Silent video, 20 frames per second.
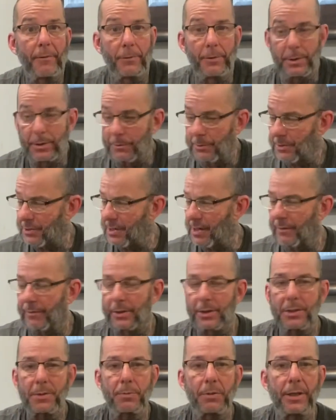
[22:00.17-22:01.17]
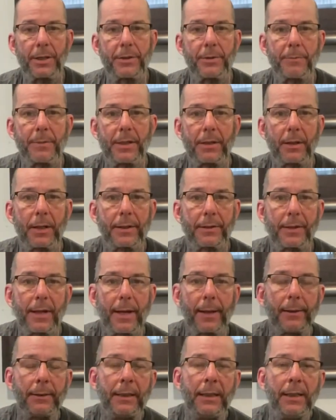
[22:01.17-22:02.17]
it was never explained to me like
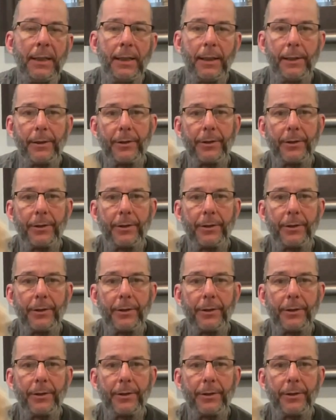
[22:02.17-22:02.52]
that. And